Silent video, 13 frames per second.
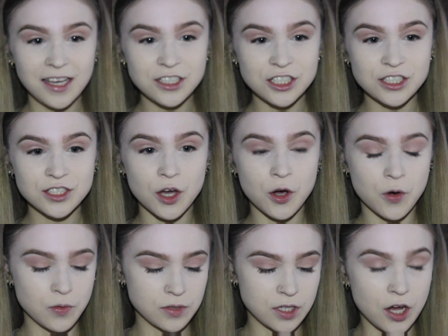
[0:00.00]
and just
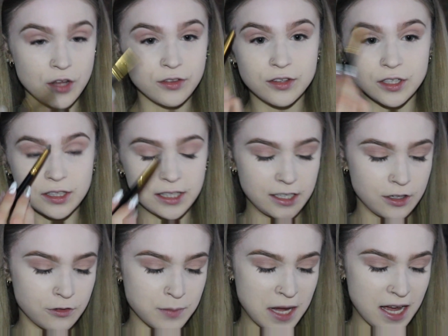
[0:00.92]
go on the lid
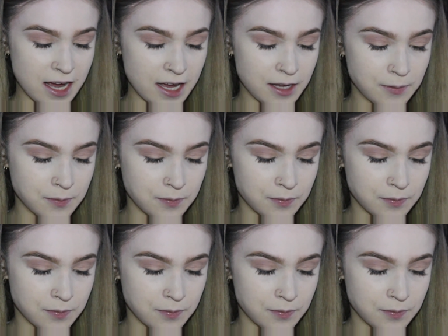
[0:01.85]
of my eye.